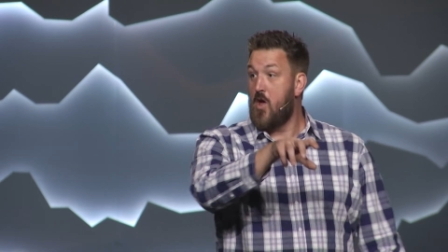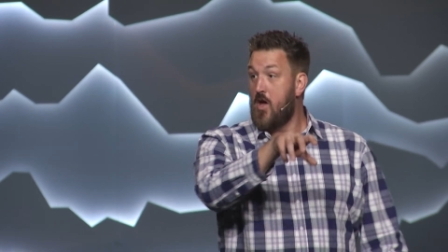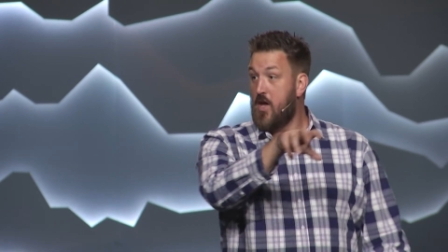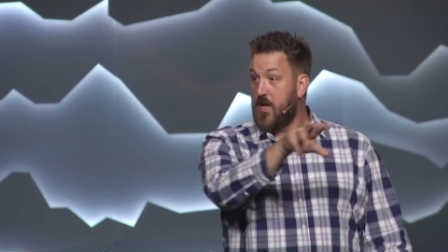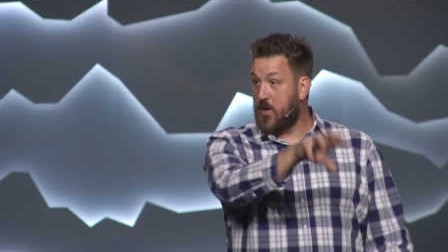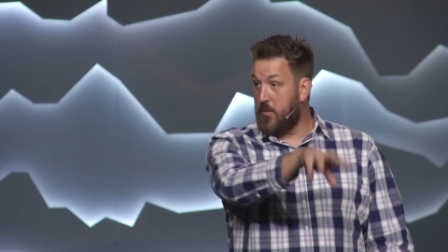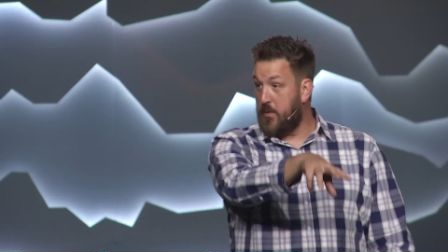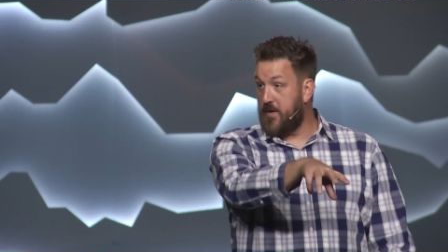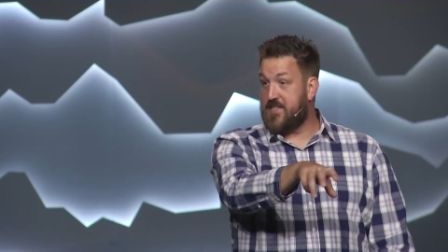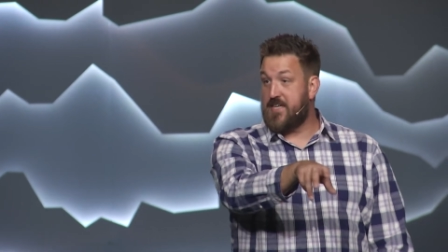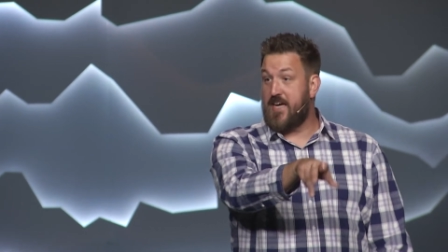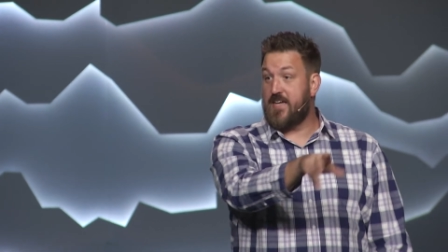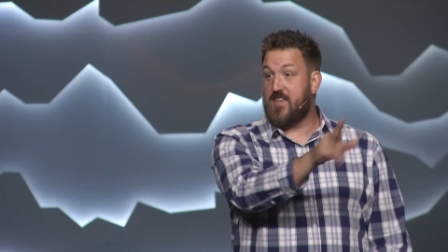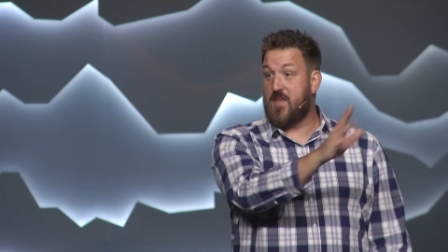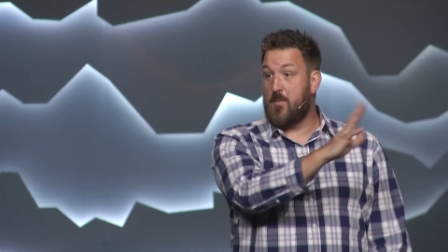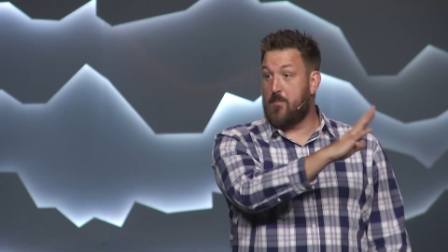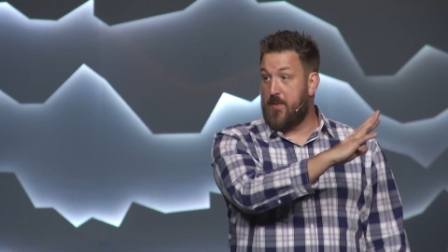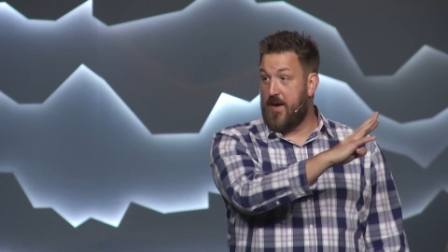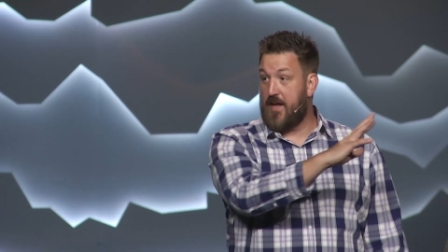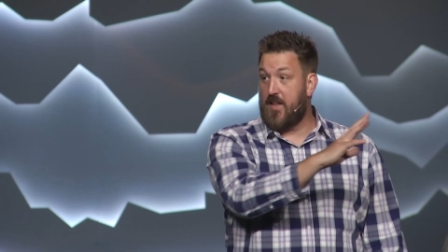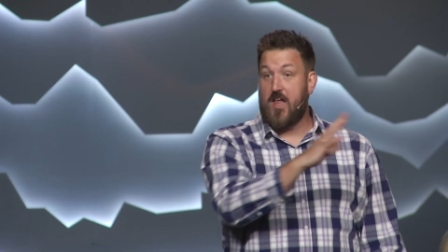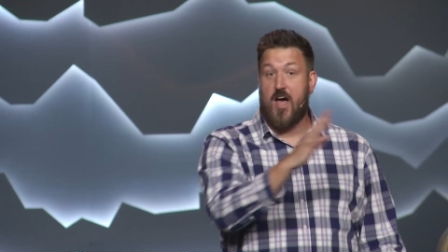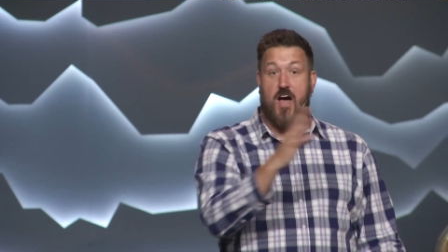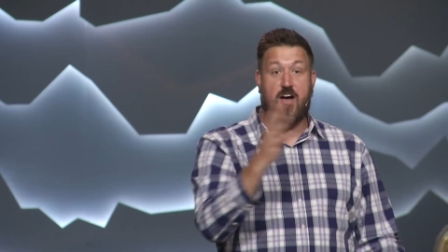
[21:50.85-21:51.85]
Can we take the
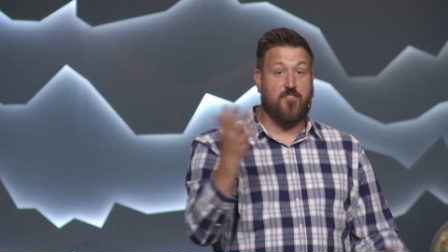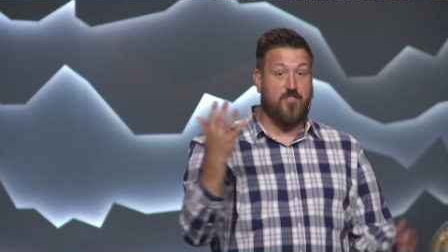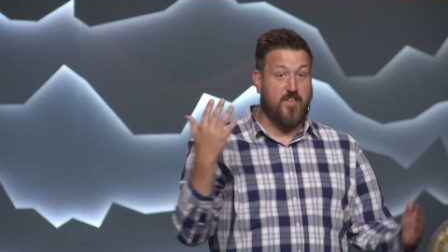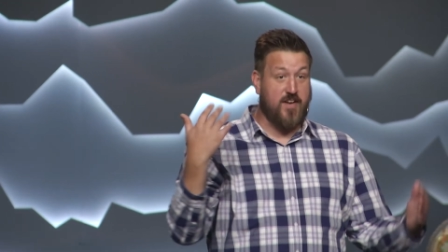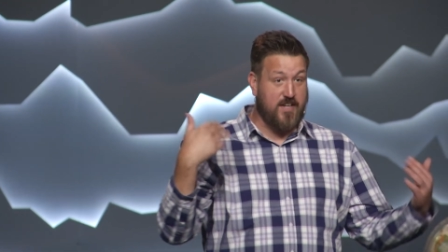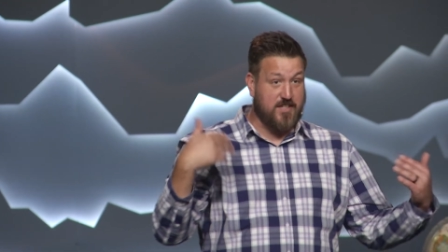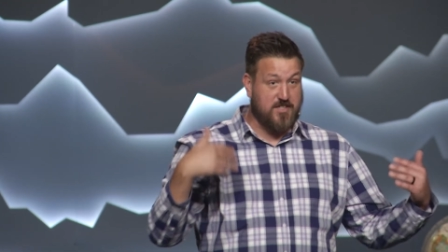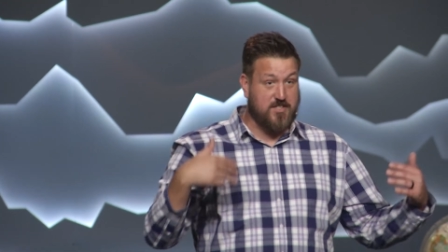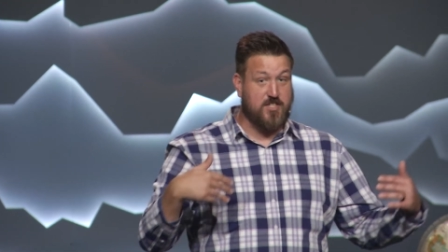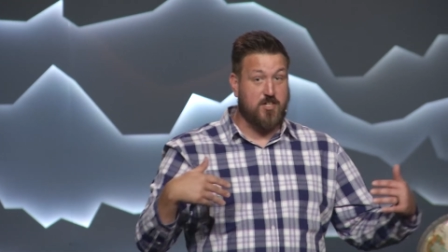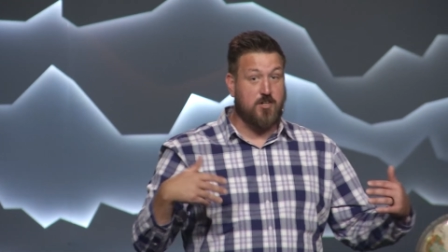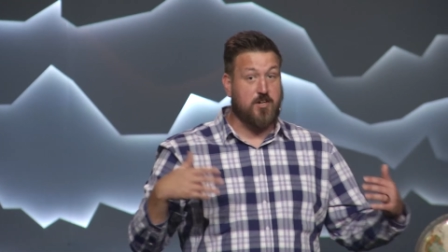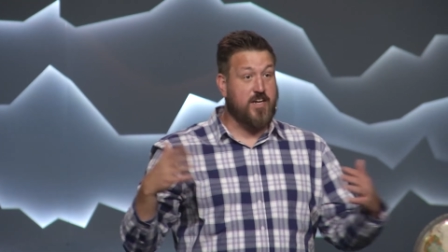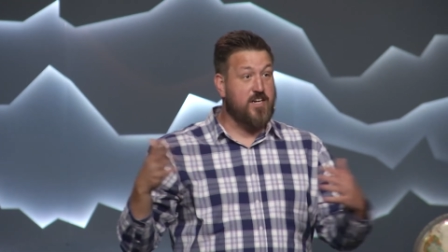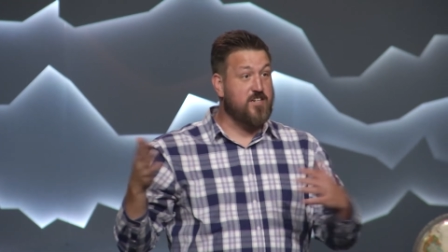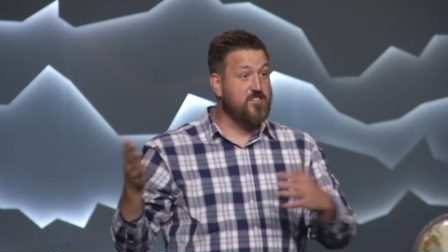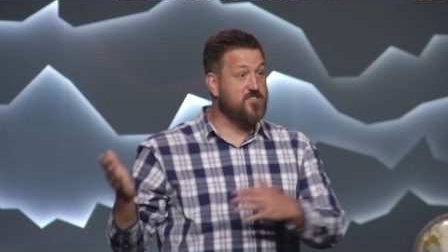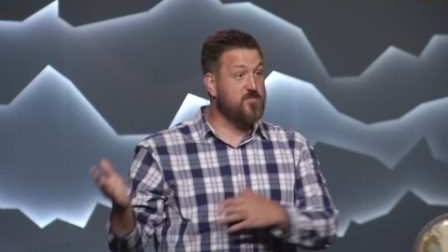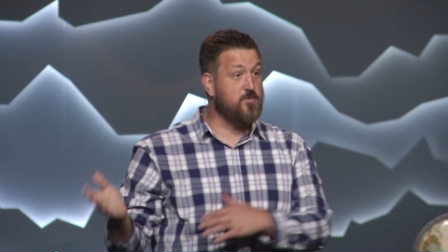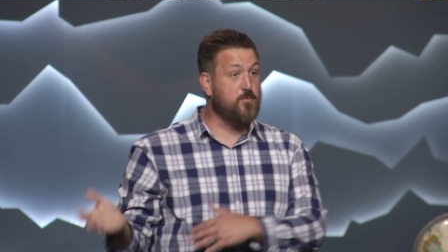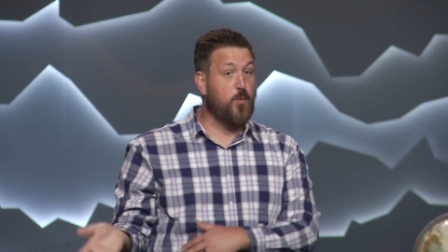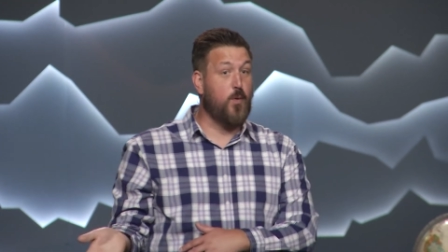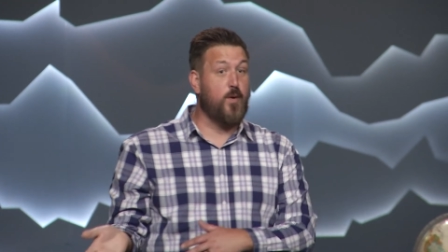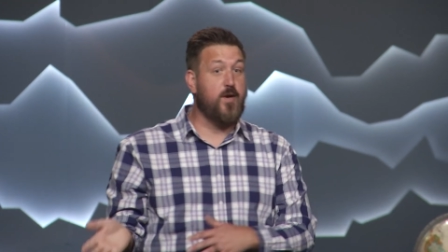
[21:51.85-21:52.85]
bell off and it still get us
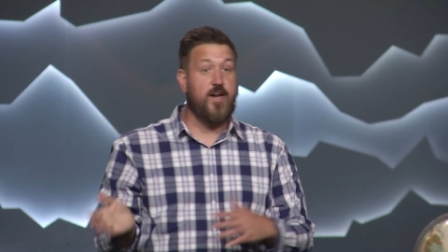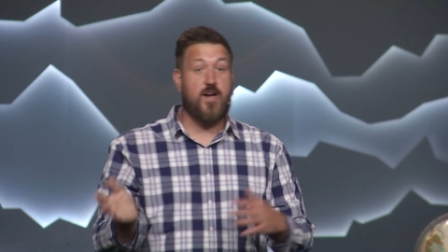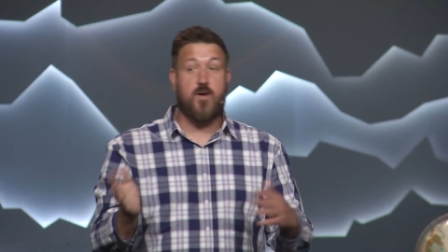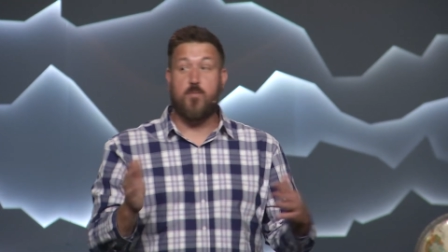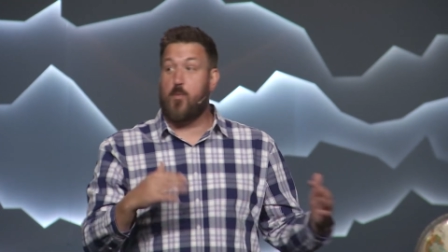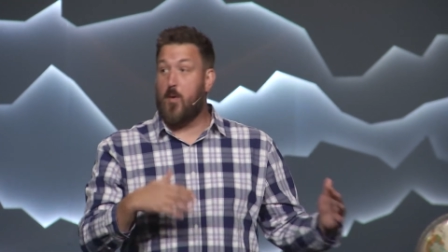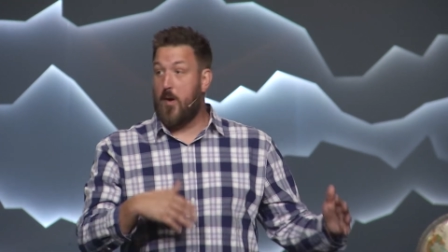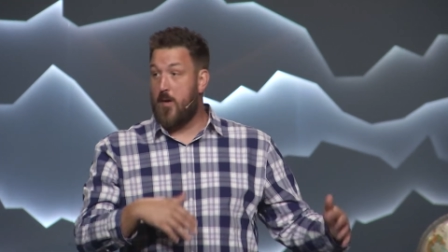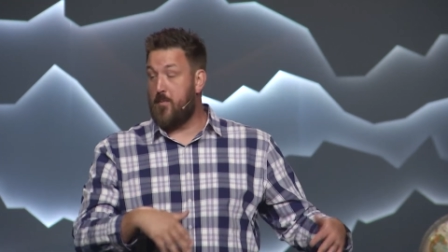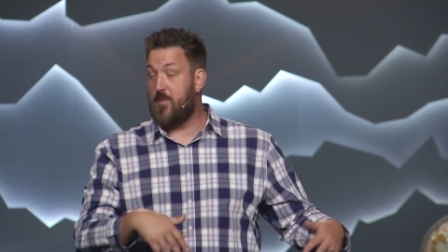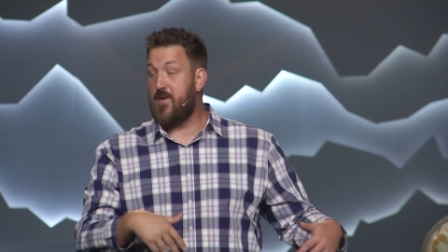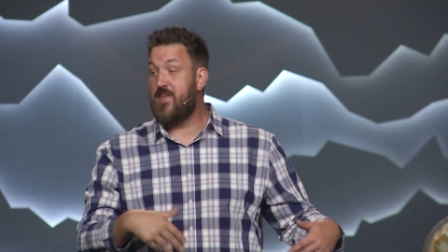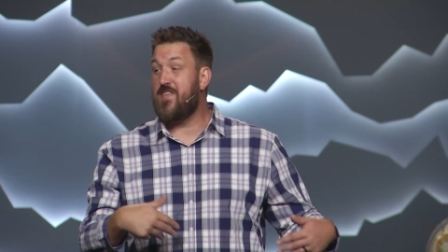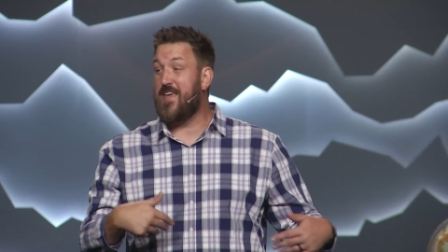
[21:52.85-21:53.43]
from point A to point B?